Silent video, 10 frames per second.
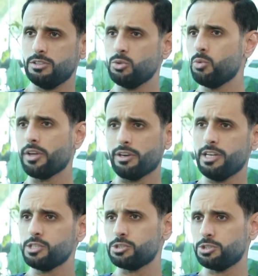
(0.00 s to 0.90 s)
a two-way
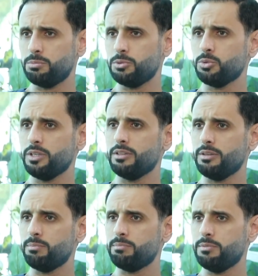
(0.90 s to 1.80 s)
relationship between
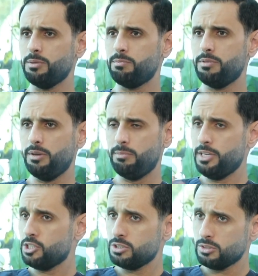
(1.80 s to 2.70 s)
the
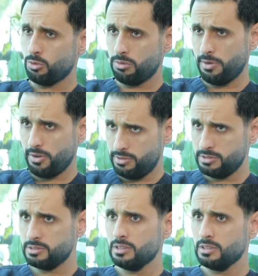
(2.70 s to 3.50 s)
patient or the parents